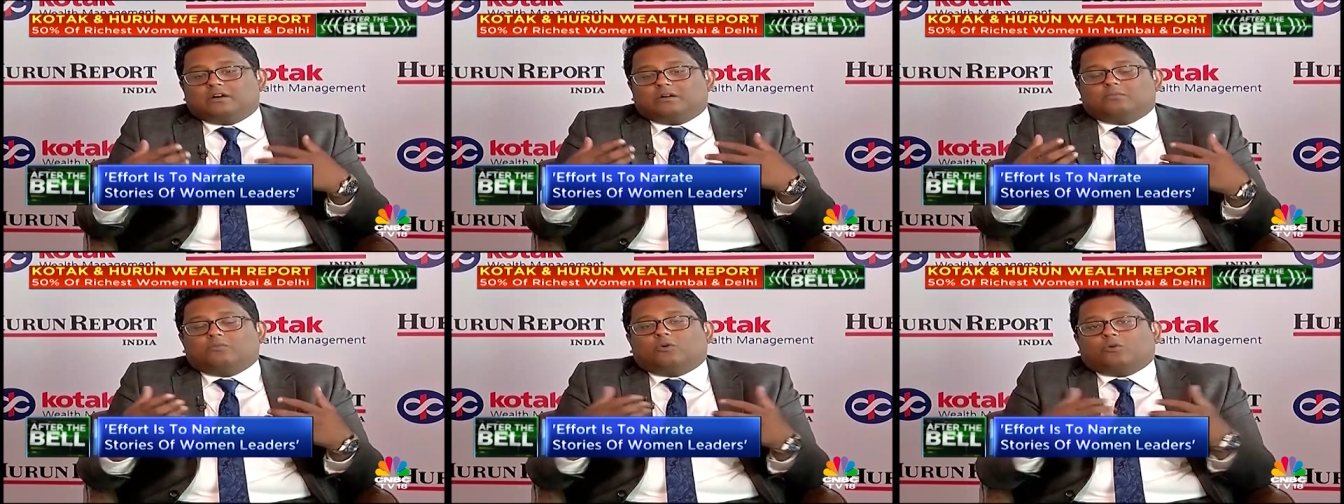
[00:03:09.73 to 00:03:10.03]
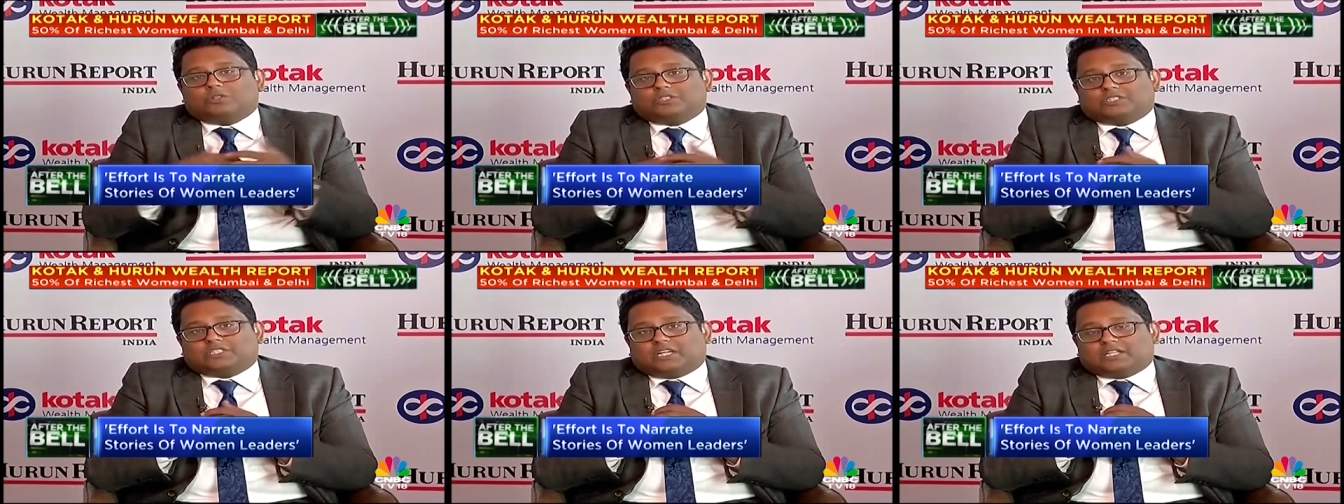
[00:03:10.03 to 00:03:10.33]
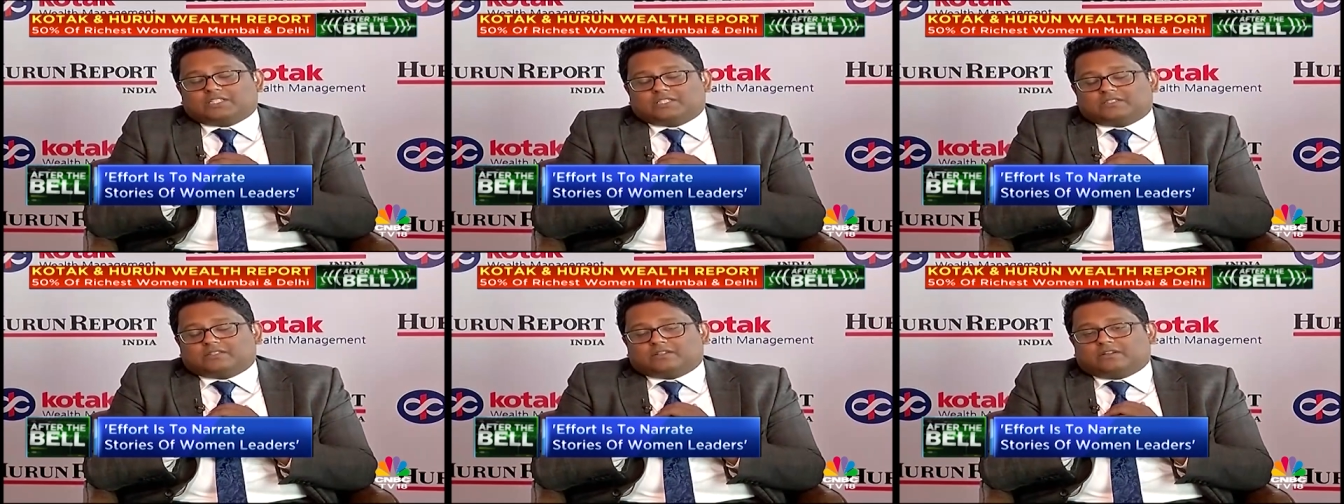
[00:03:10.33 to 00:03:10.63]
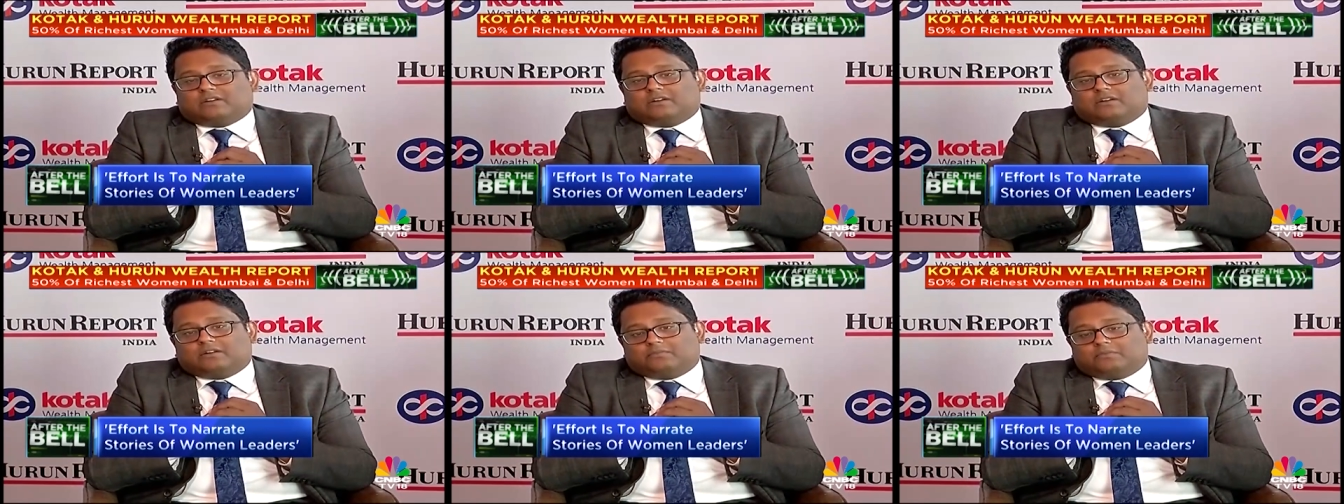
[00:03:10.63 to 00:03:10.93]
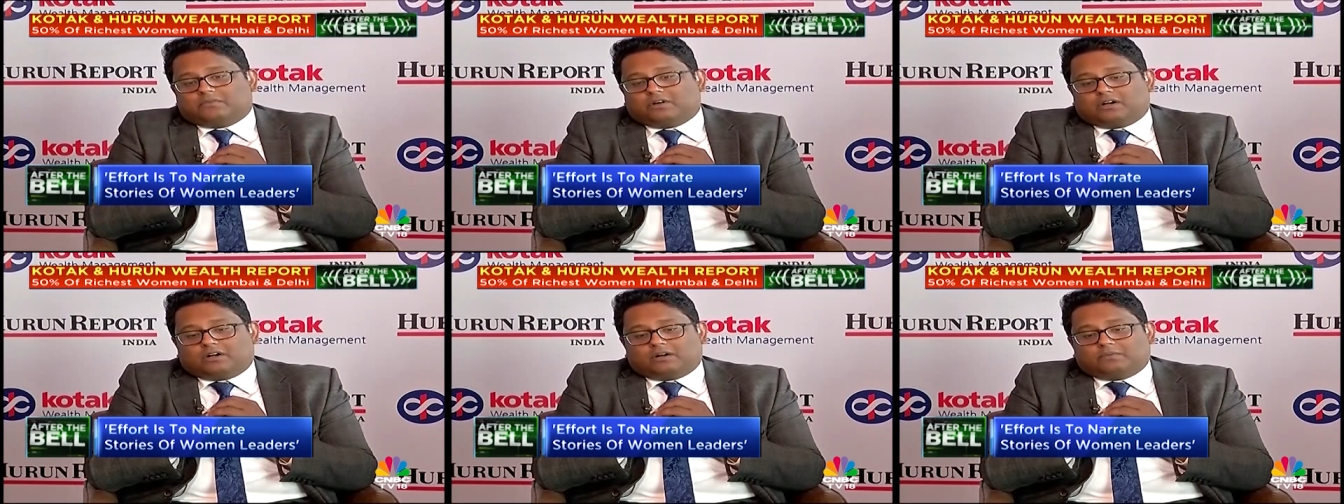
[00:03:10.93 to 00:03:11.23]
more such
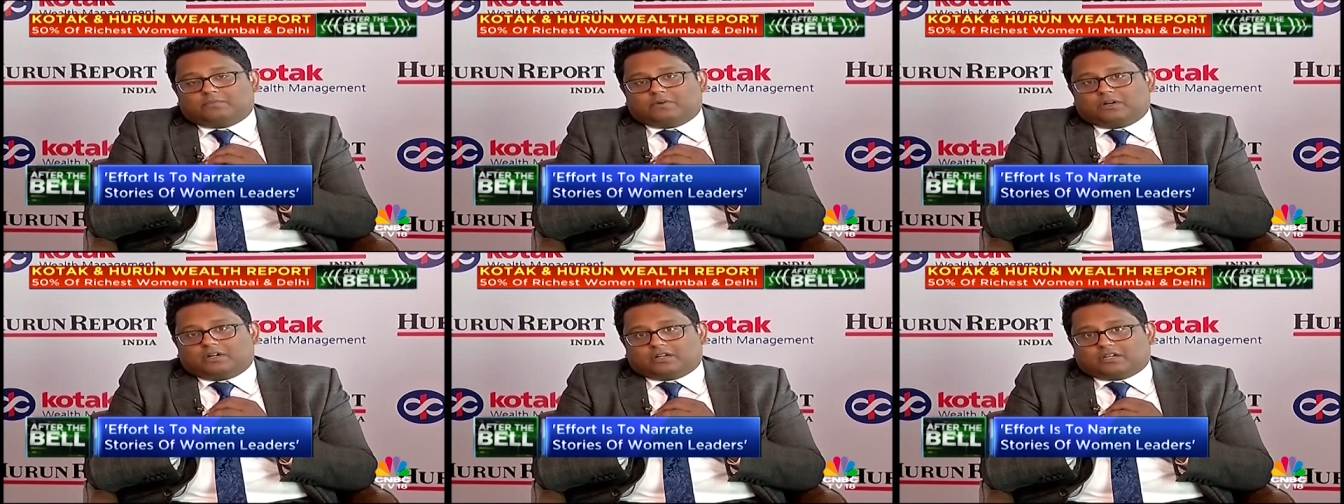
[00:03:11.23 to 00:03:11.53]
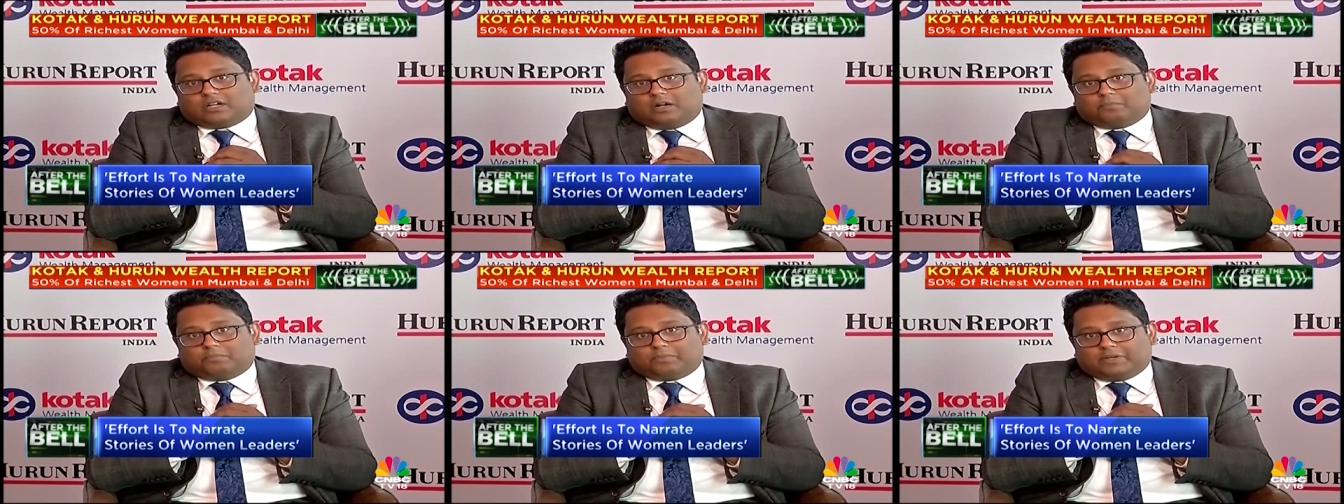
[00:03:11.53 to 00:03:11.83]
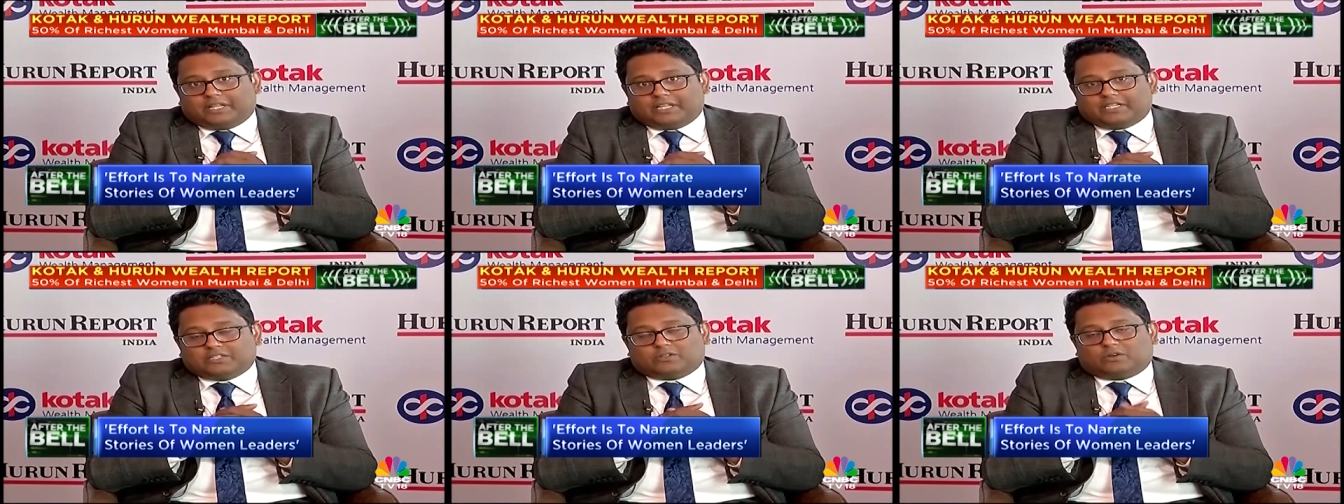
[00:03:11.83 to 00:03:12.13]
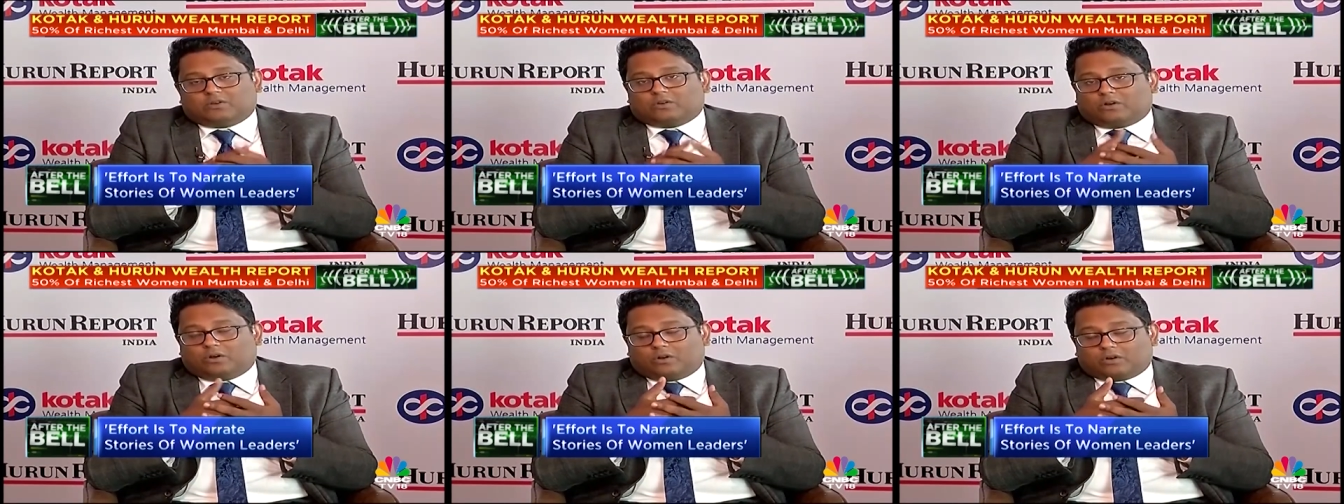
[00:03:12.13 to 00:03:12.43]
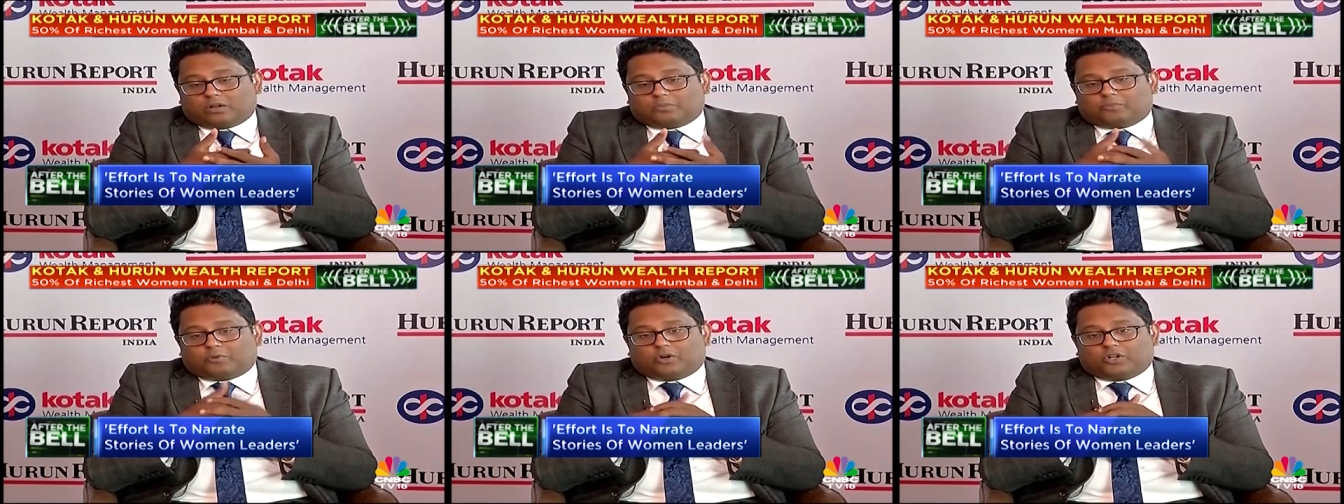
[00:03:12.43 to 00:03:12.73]
companies or
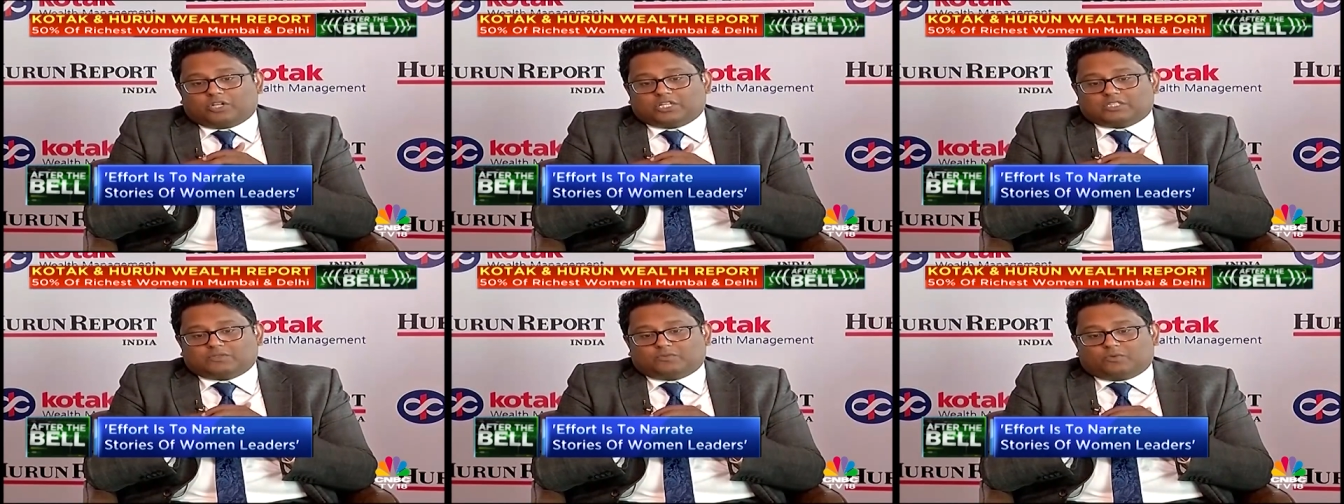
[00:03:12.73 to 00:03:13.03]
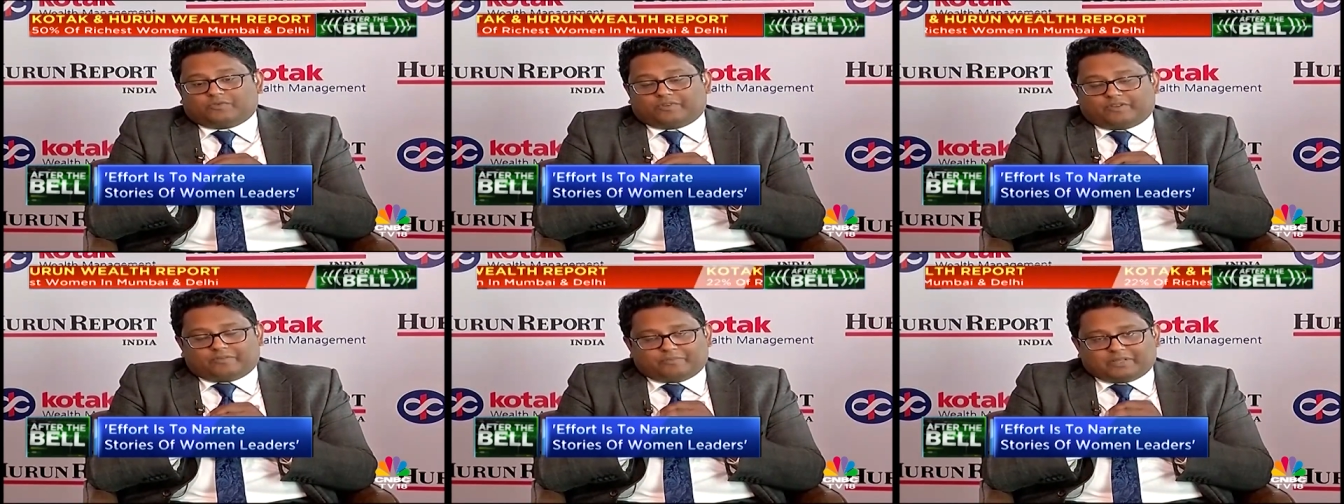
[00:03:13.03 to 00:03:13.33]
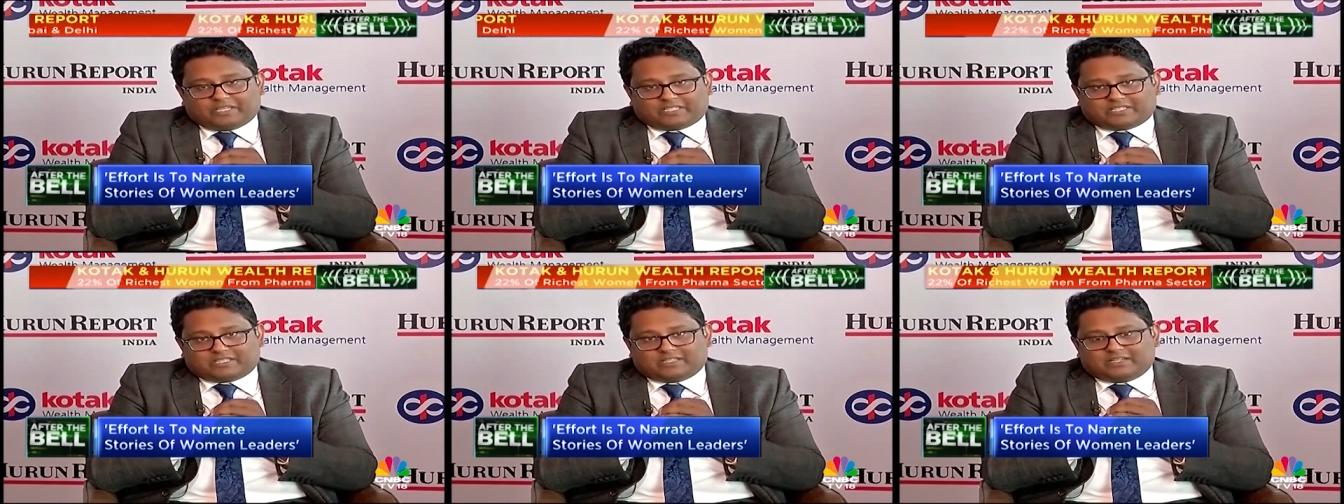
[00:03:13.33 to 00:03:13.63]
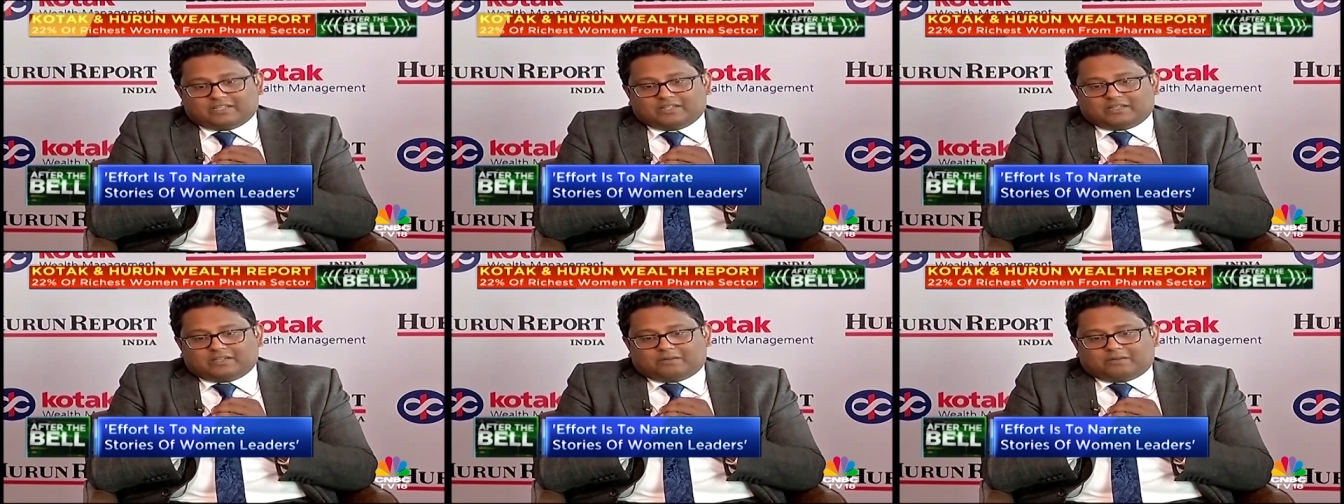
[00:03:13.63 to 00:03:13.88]
entrepreneurs who we've missed.